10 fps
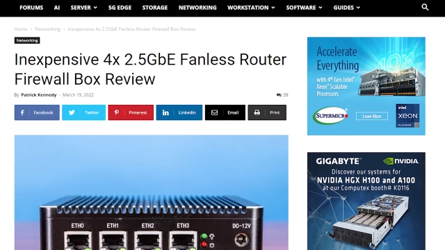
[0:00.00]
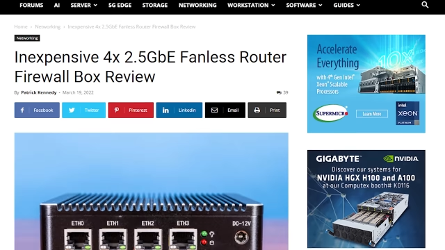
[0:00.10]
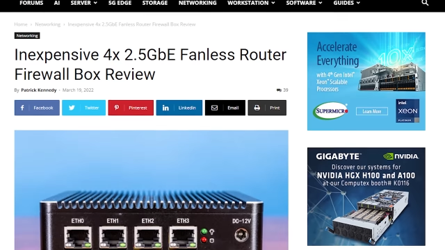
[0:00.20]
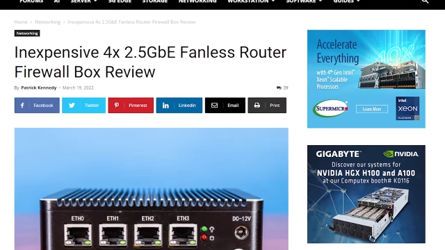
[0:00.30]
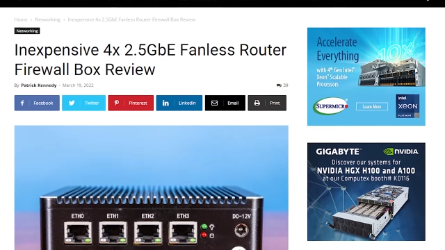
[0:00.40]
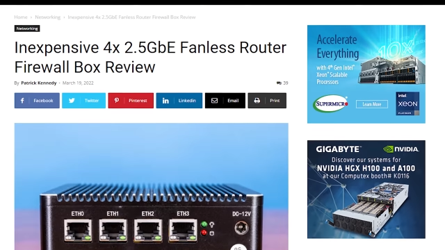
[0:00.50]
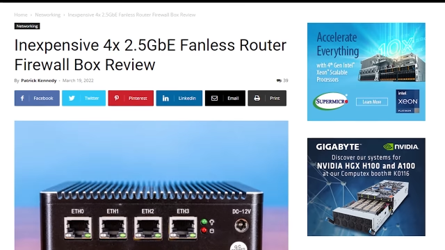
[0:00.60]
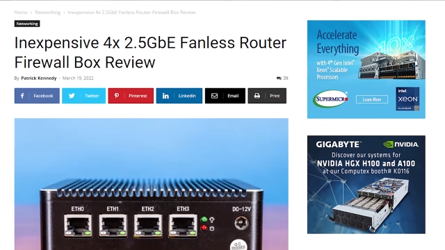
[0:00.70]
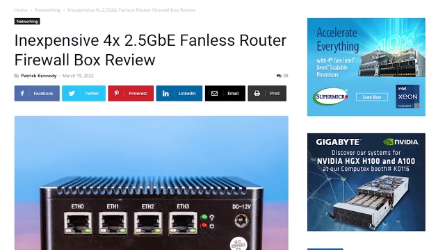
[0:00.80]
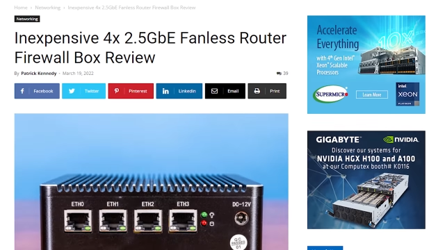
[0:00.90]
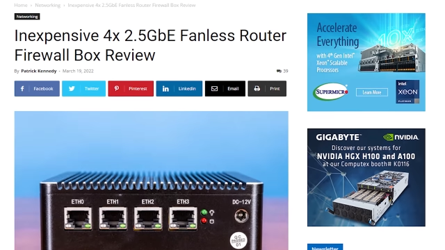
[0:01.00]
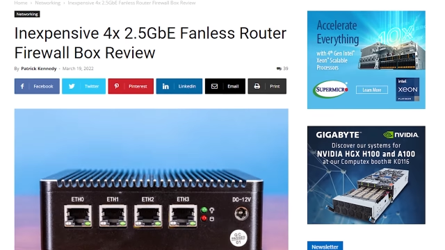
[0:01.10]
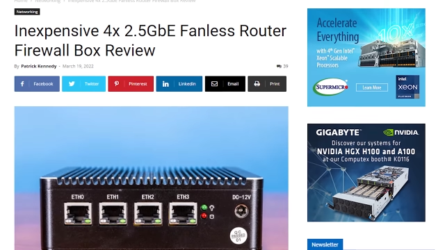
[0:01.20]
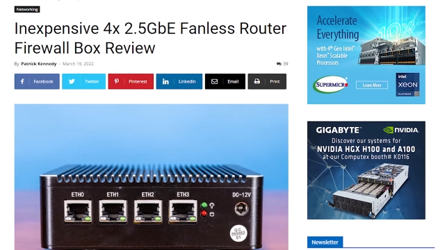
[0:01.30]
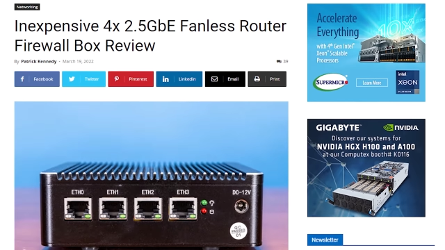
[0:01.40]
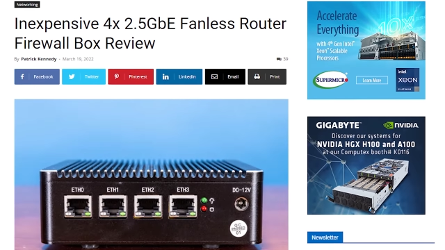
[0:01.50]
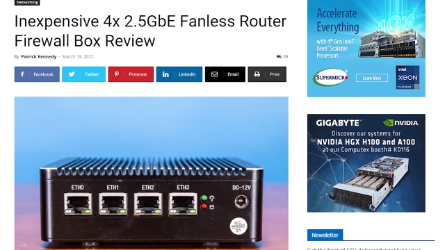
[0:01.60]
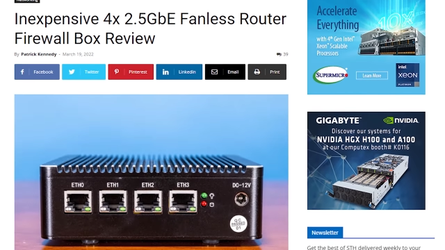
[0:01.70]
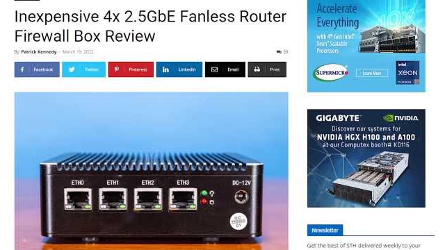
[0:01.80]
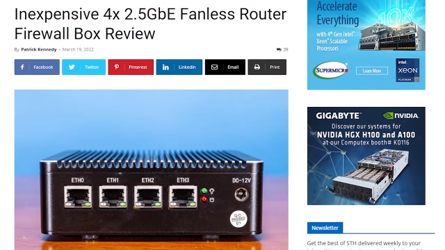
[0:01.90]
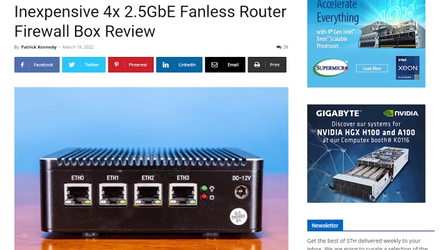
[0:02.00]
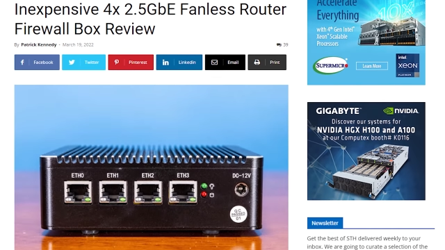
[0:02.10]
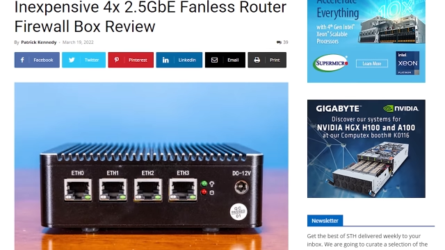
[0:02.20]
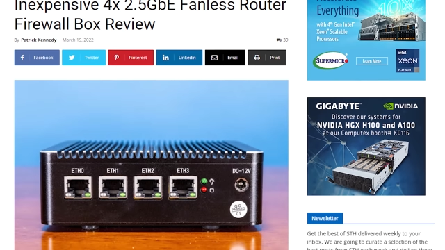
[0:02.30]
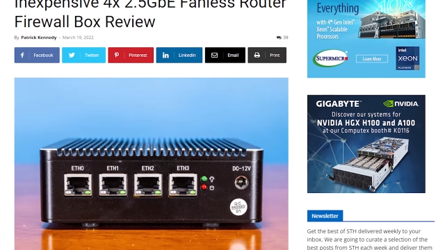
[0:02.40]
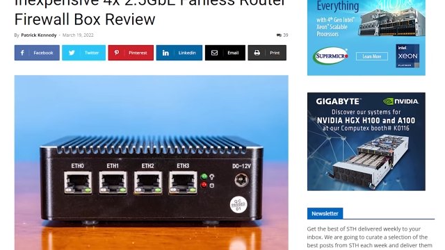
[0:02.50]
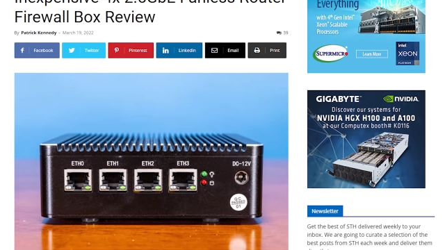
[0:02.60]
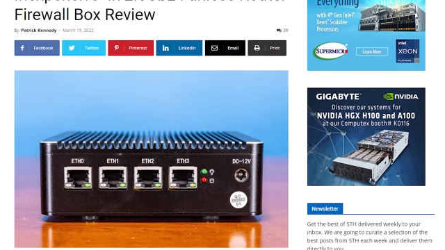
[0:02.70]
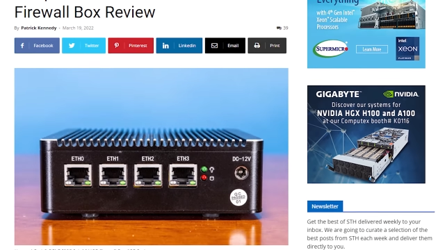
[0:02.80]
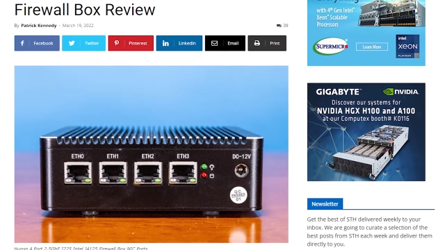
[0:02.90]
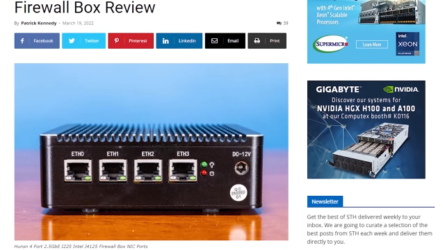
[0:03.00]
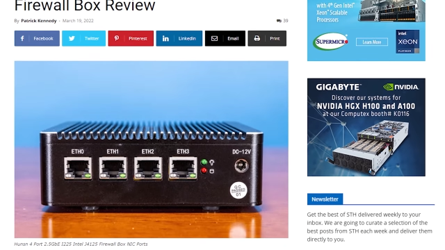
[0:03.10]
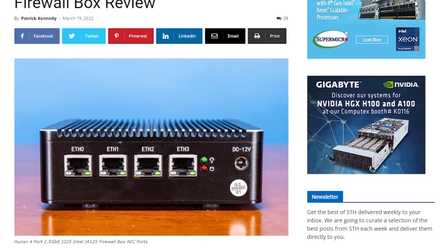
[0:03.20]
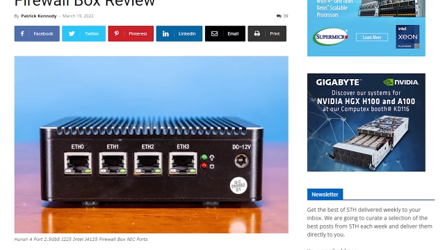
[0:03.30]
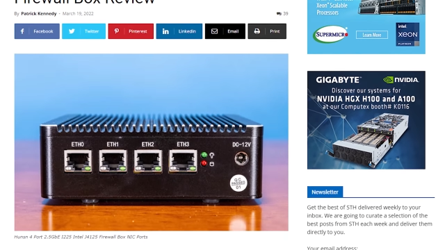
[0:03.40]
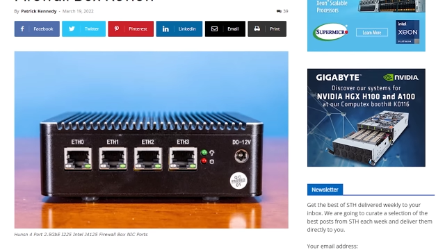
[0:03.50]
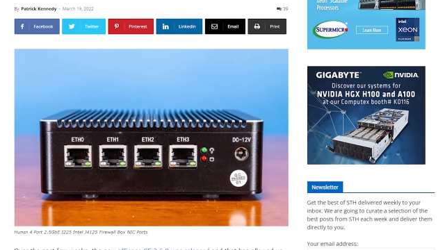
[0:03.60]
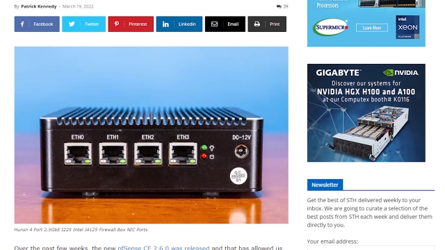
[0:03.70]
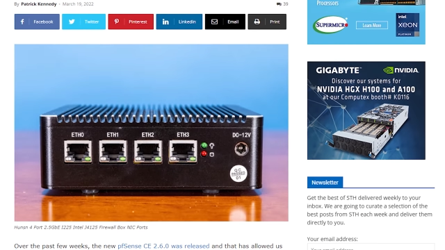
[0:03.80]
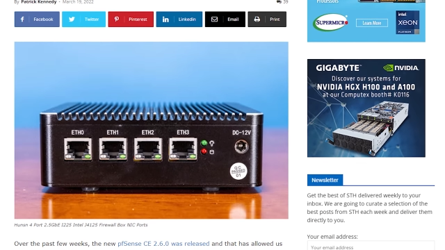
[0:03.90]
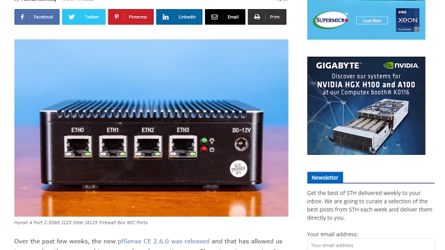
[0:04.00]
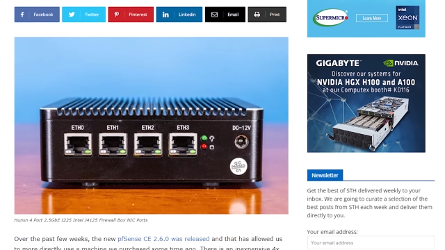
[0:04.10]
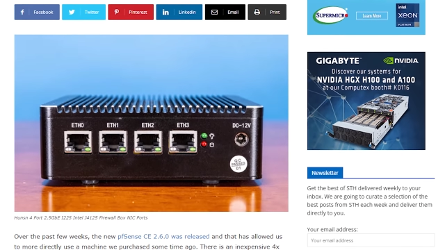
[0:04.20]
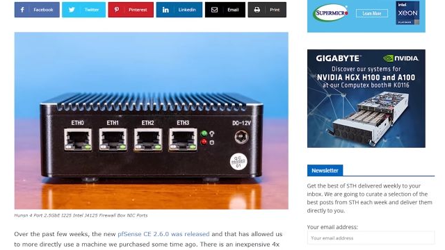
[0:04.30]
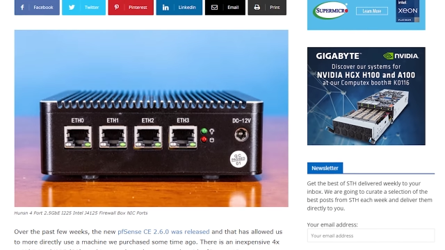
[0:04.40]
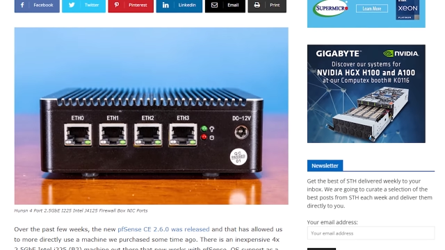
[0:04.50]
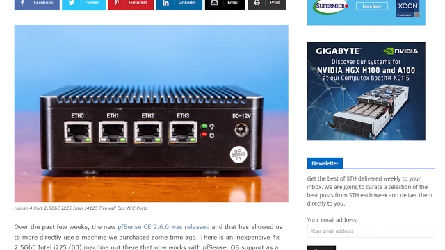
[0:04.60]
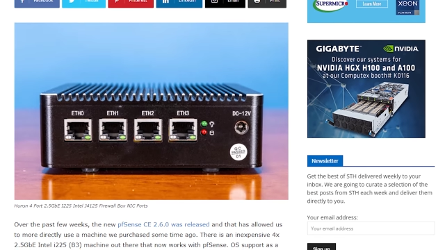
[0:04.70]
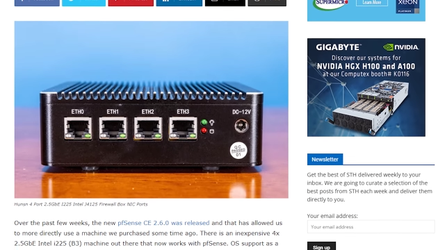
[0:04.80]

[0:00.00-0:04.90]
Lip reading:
Nobody's mouth can be seen.